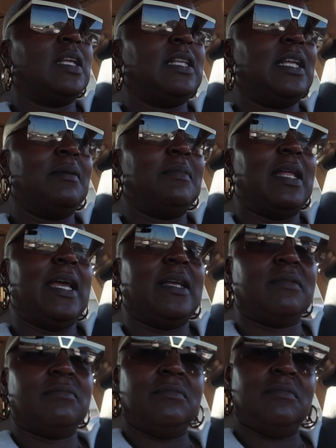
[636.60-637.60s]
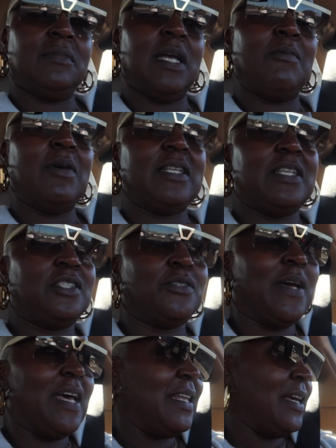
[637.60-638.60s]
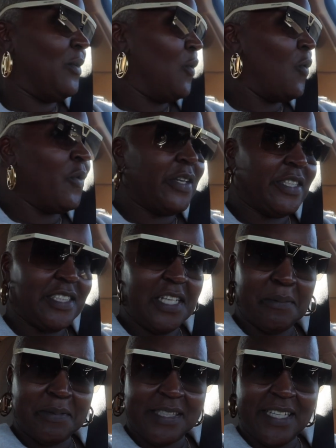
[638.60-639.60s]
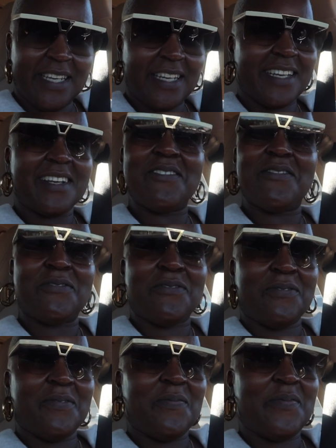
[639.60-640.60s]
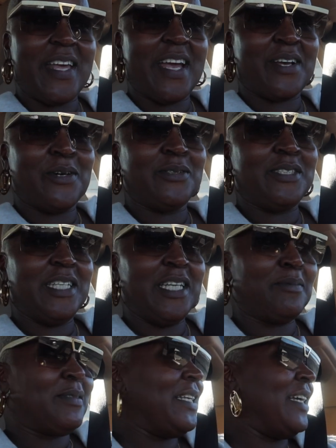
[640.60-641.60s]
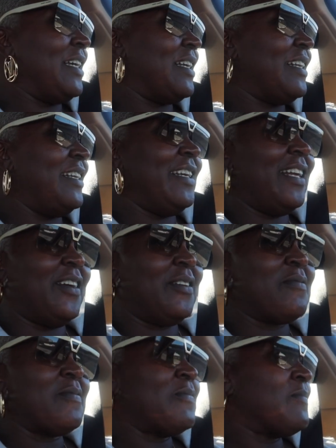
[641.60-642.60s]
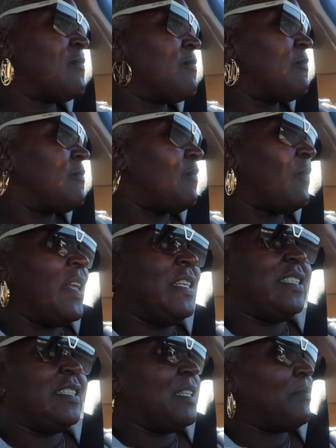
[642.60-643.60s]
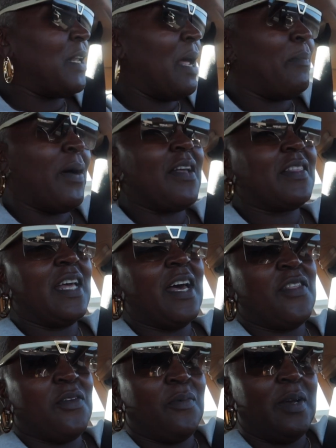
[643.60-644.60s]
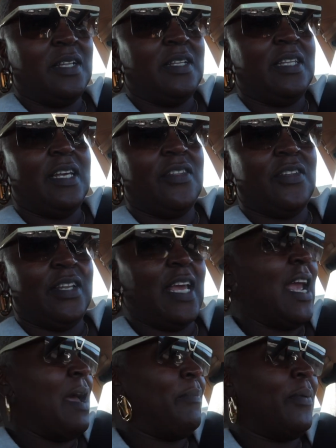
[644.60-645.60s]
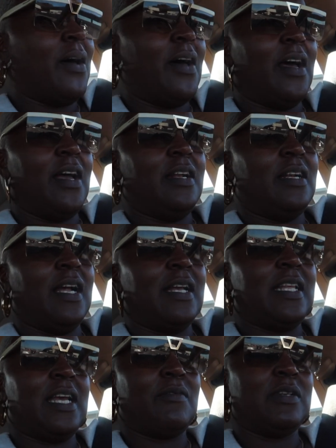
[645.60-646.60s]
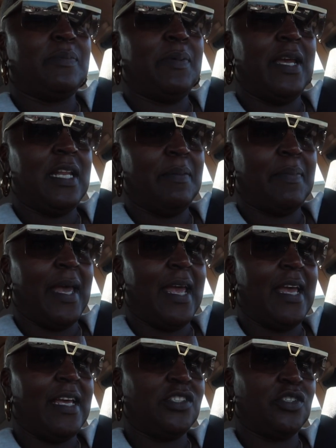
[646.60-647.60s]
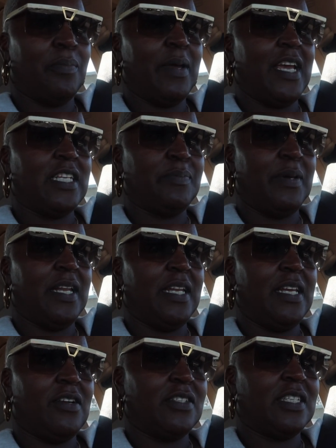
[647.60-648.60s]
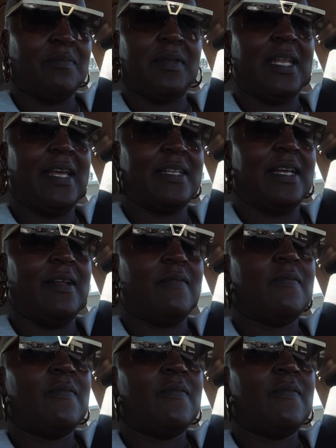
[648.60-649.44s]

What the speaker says: then I'm like, I wanted to try that orange lipstick, that Gucci lipstick, you know. This is something I bought the other one the other day. I bought, I think it was Penny Beige or Beige Penny or something like that